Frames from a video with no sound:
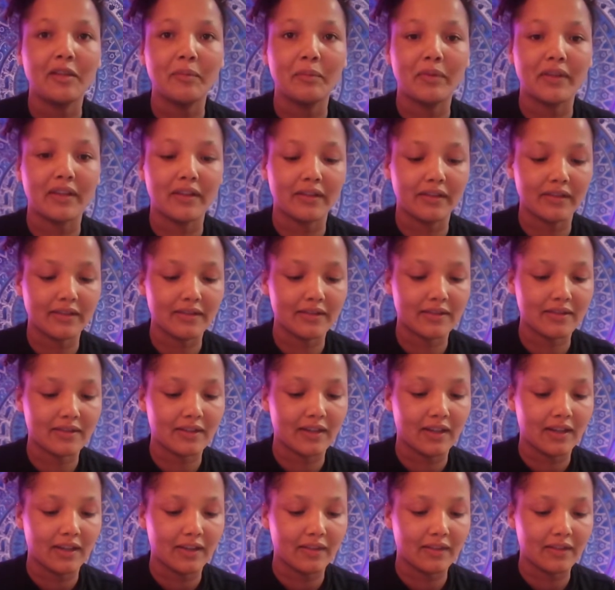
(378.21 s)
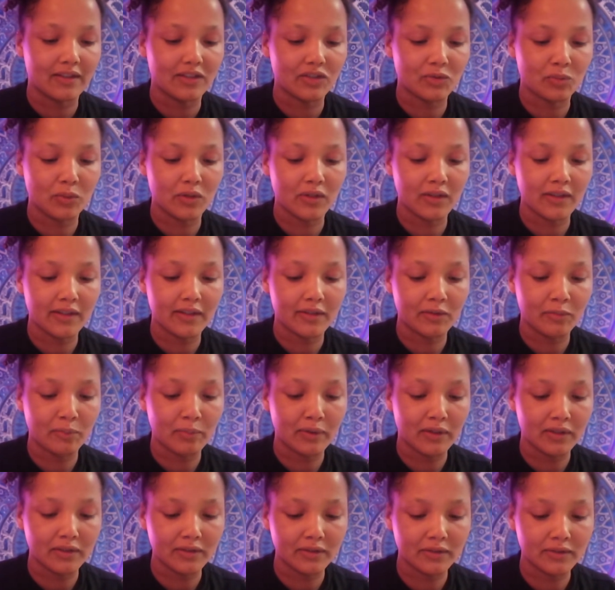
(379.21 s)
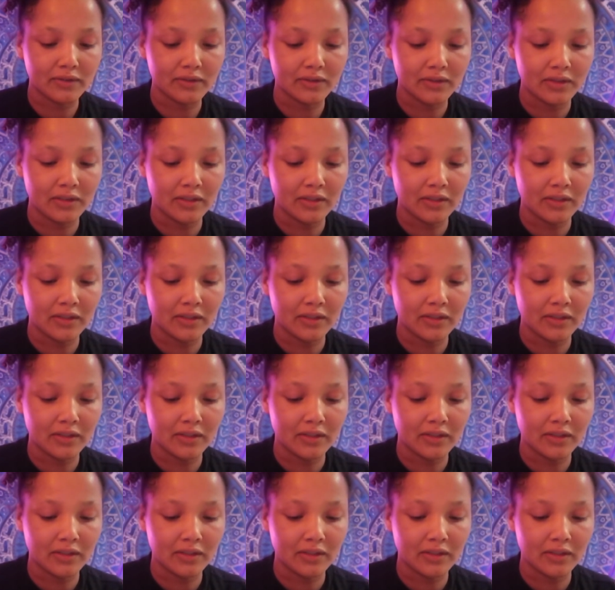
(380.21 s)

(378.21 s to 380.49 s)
because there's one little bottle